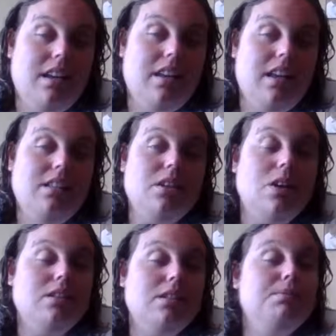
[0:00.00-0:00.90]
he's
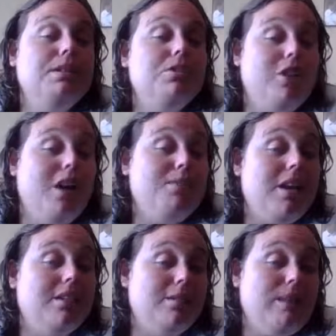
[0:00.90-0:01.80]
also been dropped
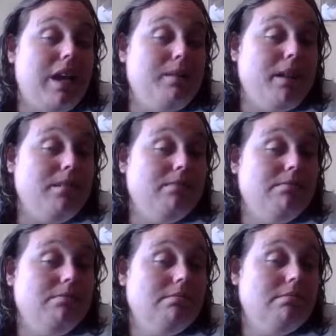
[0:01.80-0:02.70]
as a baby.
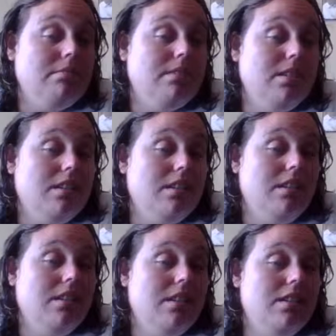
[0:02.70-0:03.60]

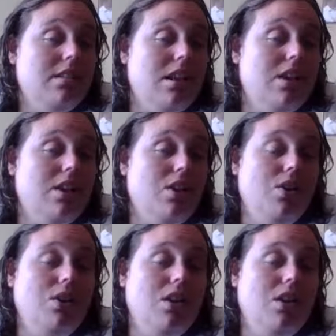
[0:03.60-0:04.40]
So,